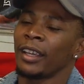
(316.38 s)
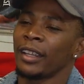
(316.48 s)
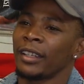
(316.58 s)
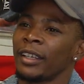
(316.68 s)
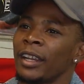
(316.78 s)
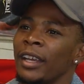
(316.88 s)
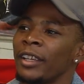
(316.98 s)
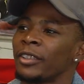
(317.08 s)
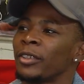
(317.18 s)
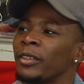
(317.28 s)
And then I
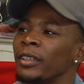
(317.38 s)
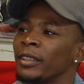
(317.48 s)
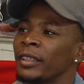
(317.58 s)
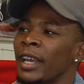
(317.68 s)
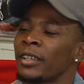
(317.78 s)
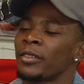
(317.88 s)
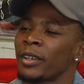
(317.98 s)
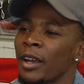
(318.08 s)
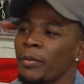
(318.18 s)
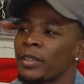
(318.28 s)
entered national
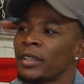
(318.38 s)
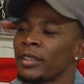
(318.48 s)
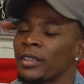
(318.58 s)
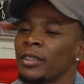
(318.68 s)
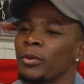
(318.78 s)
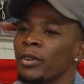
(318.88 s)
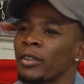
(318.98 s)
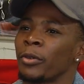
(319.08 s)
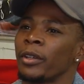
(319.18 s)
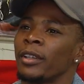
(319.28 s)
competitions and won
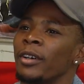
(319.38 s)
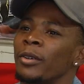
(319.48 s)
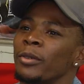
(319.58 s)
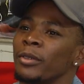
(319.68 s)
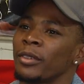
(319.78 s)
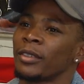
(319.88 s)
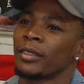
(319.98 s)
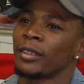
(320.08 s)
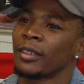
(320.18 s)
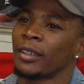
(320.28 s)
3 of those.
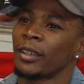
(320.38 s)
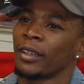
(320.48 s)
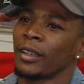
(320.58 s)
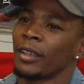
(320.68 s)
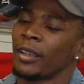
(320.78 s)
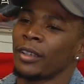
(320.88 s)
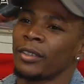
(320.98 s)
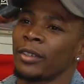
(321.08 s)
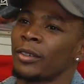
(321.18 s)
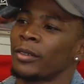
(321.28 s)

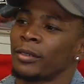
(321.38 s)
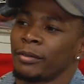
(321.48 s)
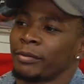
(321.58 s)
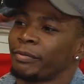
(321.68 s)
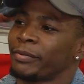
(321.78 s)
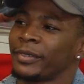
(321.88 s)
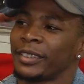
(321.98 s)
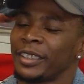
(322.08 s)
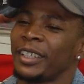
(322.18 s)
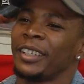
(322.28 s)
So,
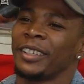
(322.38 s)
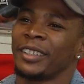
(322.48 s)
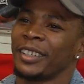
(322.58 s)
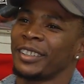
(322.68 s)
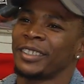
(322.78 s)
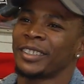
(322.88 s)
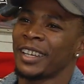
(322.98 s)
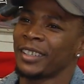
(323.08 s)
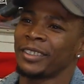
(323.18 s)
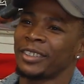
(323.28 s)
yeah, I just
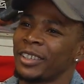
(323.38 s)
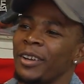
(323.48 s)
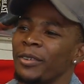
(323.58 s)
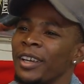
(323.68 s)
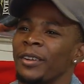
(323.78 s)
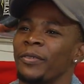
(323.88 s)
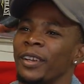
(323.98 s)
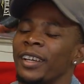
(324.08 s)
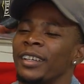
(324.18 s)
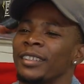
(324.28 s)
kind of took off kind of
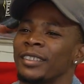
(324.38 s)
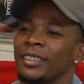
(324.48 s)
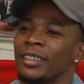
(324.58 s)
fast.